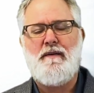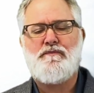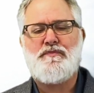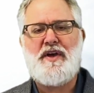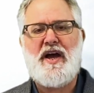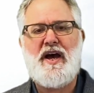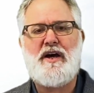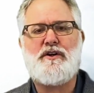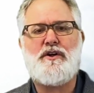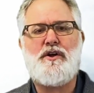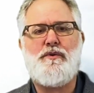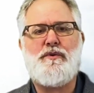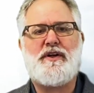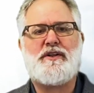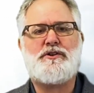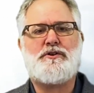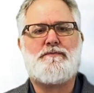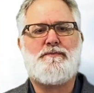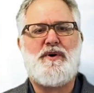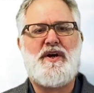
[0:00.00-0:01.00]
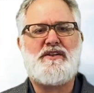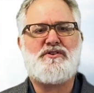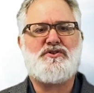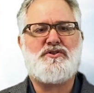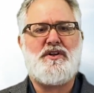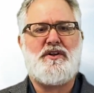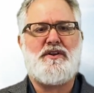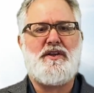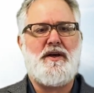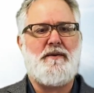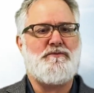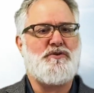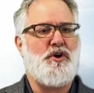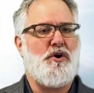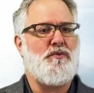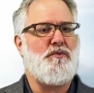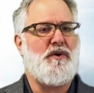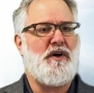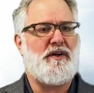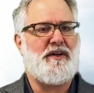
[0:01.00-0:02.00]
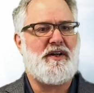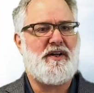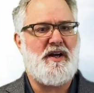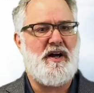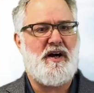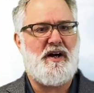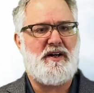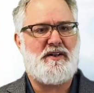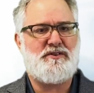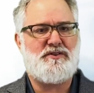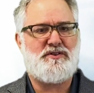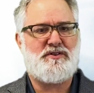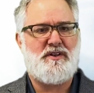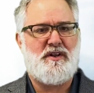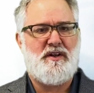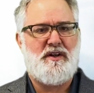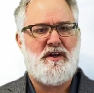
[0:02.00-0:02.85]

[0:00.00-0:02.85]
how do you express to them, don't worry guys,